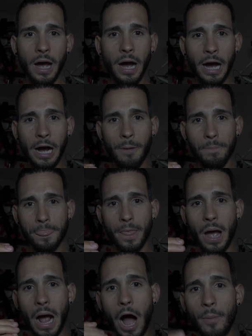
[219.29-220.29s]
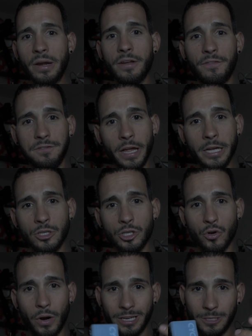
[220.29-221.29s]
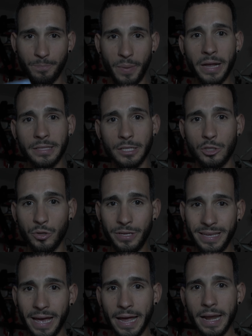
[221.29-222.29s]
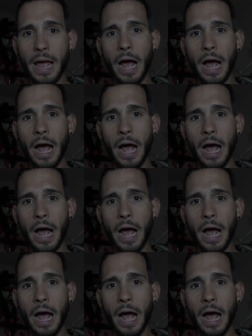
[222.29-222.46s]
how many inflations you're expected to get,